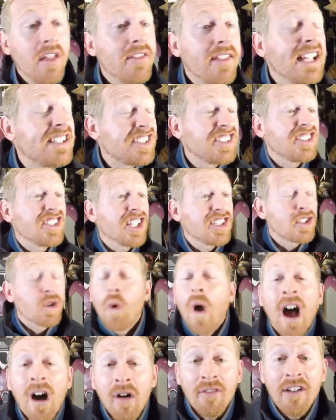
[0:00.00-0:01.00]
This is a
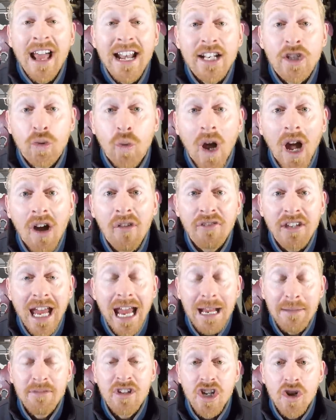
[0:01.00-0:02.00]
12 out of 12
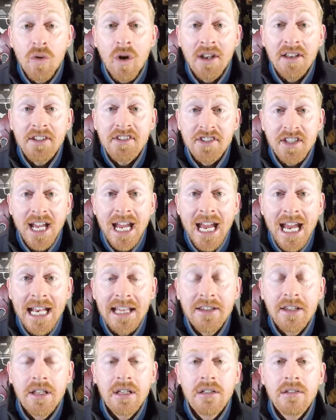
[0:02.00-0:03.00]
game. Do you
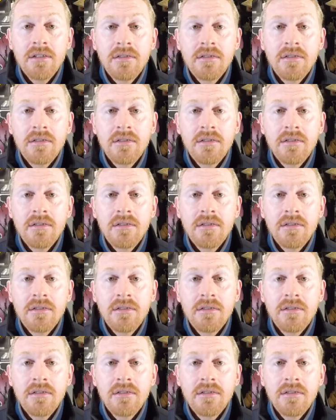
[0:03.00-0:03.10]
understand?